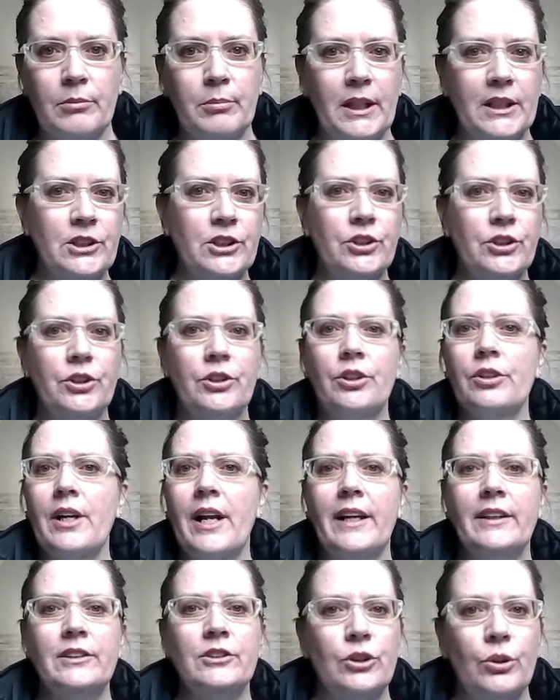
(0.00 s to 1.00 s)
Make sure you're
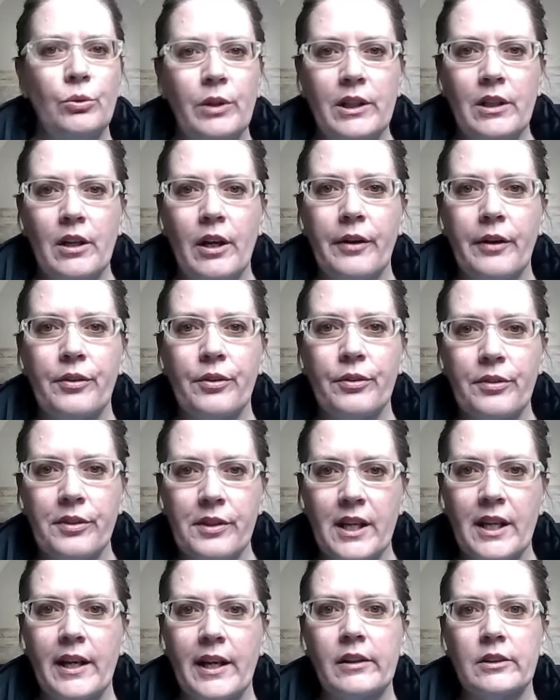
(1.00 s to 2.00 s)
not doing other
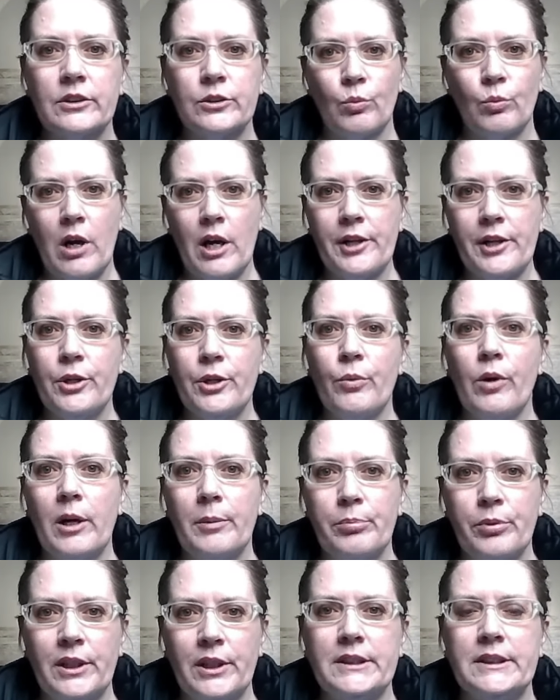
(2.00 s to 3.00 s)
things while you
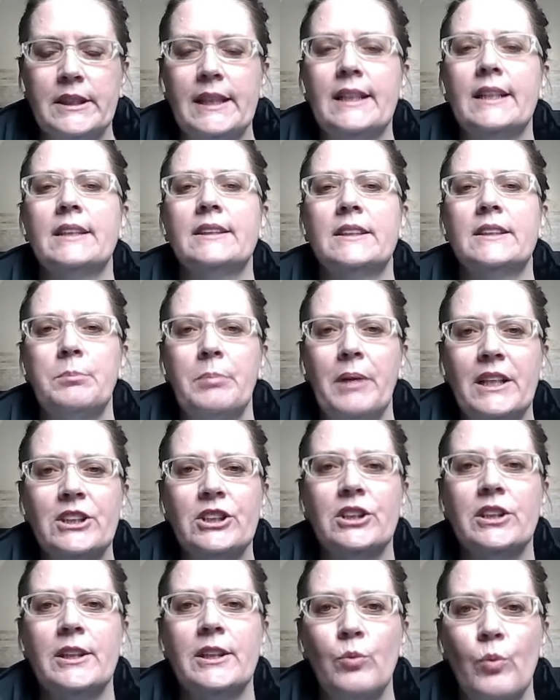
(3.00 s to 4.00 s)
are printing,
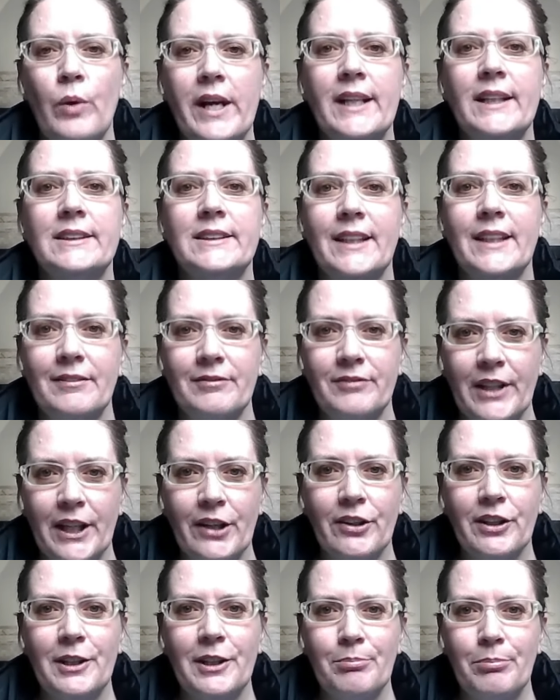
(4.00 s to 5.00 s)
especially when it's a
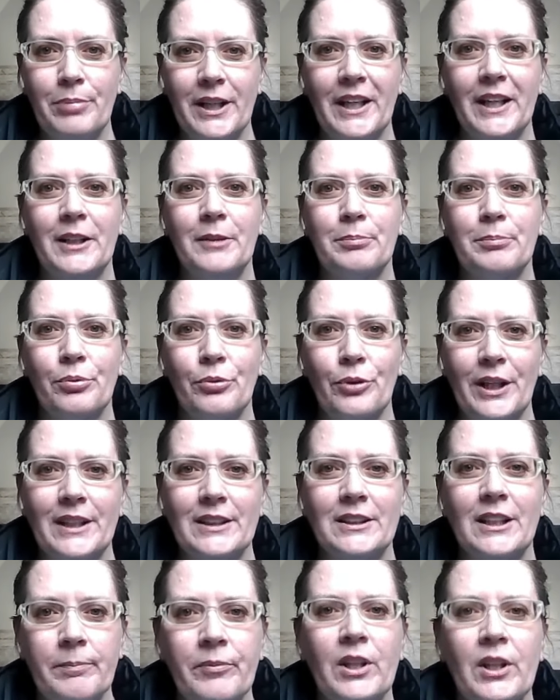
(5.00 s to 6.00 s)
very big print.